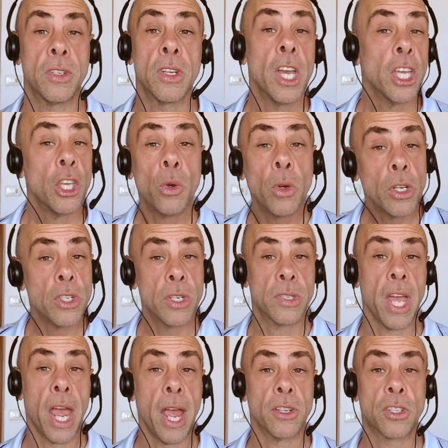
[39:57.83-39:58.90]
You can just
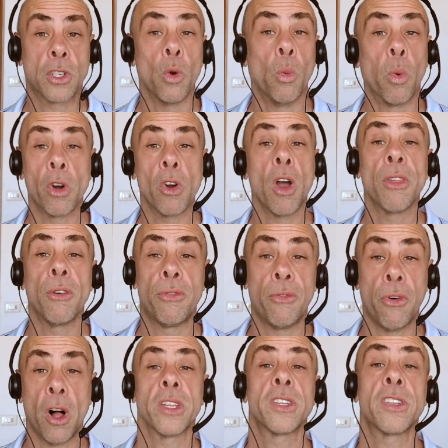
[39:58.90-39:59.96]
ask, what are all the
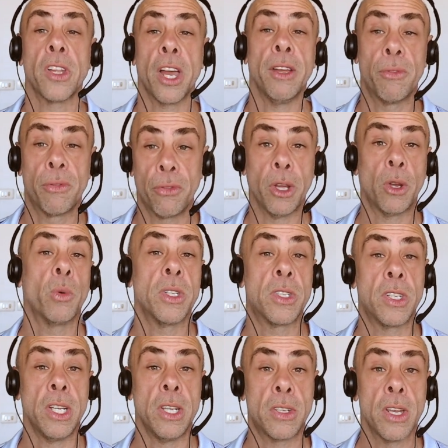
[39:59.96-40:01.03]
false light frequencies